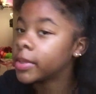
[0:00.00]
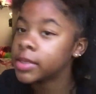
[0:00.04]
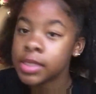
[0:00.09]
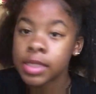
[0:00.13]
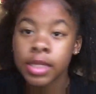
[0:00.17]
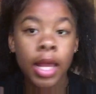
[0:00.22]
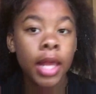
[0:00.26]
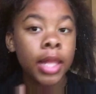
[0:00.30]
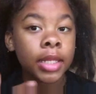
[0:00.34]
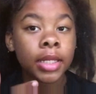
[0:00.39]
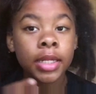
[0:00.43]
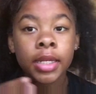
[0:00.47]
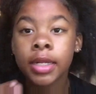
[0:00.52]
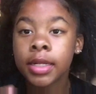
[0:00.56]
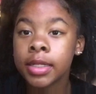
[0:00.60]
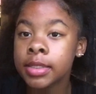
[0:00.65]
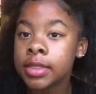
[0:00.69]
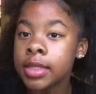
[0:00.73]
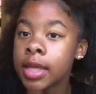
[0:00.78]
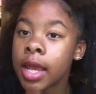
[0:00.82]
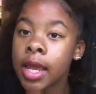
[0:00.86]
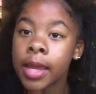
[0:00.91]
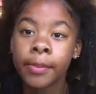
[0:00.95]
personality
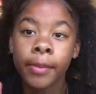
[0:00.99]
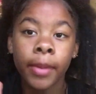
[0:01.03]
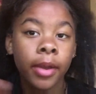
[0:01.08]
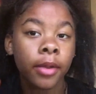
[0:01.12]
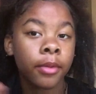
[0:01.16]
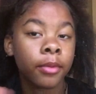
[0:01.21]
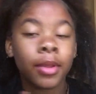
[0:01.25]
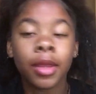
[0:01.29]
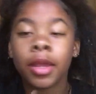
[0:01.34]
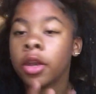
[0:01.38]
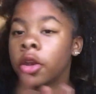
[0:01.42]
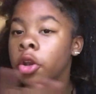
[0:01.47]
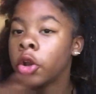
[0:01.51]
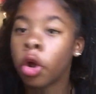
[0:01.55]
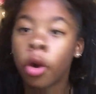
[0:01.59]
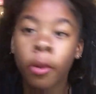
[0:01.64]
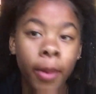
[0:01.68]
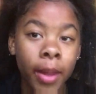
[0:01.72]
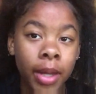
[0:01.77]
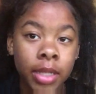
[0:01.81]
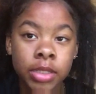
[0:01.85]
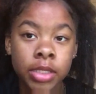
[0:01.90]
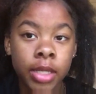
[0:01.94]
the same. I don't let
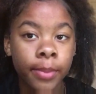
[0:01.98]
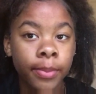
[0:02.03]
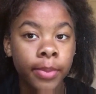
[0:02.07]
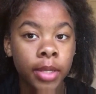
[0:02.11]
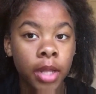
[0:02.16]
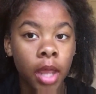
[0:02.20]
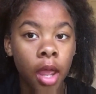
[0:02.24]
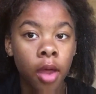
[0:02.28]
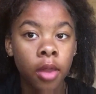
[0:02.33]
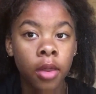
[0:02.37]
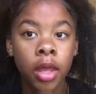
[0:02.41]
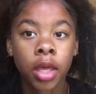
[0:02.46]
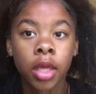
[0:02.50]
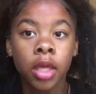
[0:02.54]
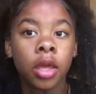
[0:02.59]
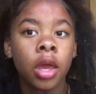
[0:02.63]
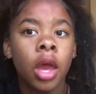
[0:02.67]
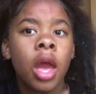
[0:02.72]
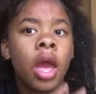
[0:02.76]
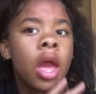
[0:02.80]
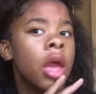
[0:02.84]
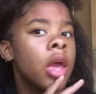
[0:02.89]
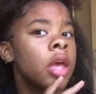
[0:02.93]
nobody take me down. Like,
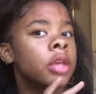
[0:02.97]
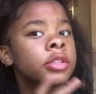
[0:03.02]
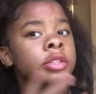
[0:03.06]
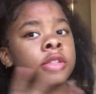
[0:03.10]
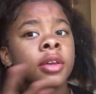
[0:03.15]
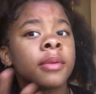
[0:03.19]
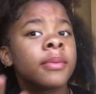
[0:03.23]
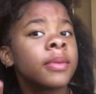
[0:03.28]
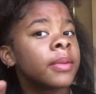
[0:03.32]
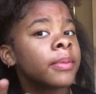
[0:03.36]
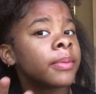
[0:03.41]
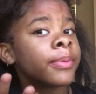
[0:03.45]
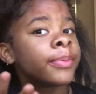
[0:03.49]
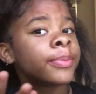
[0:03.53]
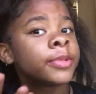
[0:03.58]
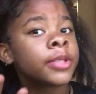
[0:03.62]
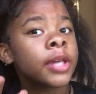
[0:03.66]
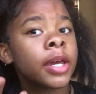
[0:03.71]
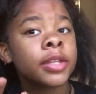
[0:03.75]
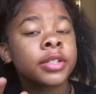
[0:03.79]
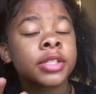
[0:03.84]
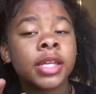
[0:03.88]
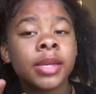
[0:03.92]
so many
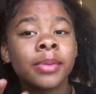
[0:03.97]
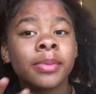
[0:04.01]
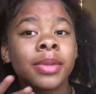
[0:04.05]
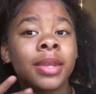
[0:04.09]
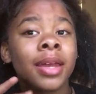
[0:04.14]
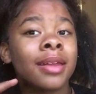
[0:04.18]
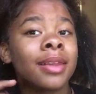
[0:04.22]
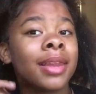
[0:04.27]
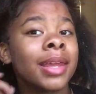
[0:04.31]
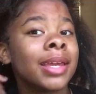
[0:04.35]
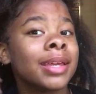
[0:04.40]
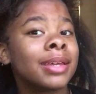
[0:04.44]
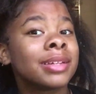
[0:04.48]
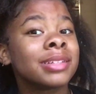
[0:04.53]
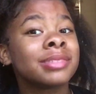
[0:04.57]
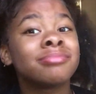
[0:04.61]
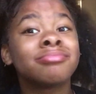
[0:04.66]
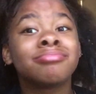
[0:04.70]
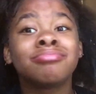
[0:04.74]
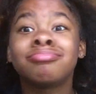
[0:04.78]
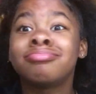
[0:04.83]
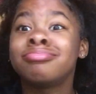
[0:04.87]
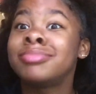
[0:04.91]
people try to take me down.
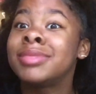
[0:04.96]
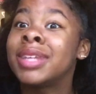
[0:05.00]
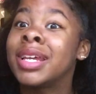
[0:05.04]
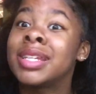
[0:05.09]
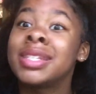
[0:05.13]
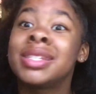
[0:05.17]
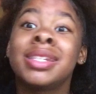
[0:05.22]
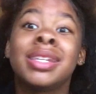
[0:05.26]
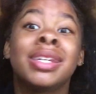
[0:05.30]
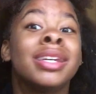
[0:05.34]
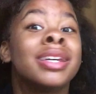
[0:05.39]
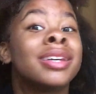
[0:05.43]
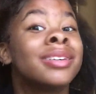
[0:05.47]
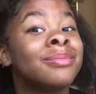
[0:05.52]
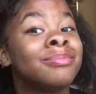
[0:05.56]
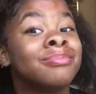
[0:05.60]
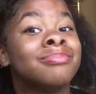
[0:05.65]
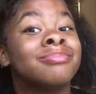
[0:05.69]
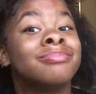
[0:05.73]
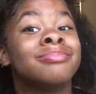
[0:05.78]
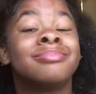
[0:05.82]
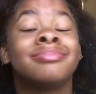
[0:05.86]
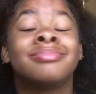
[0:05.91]
Like, Destiny up.